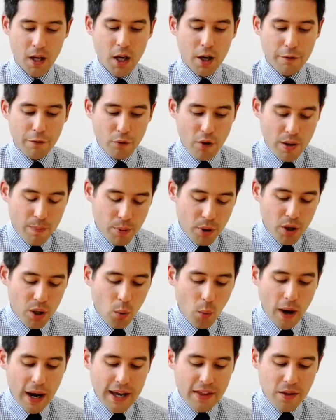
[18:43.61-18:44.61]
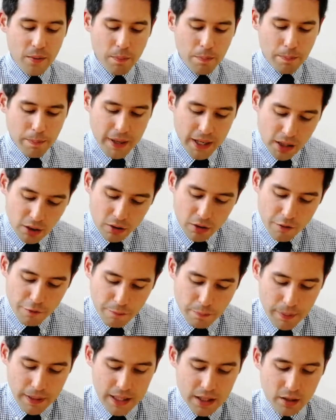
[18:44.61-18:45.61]
For he put away the pillar
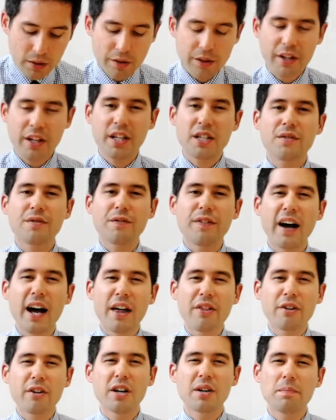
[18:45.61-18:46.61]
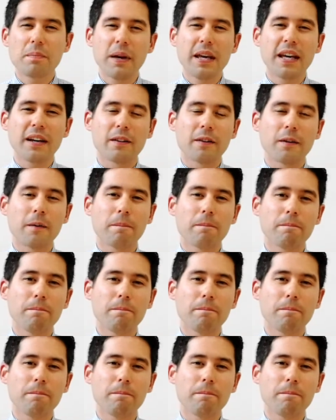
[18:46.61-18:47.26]
of Baal that his father had made.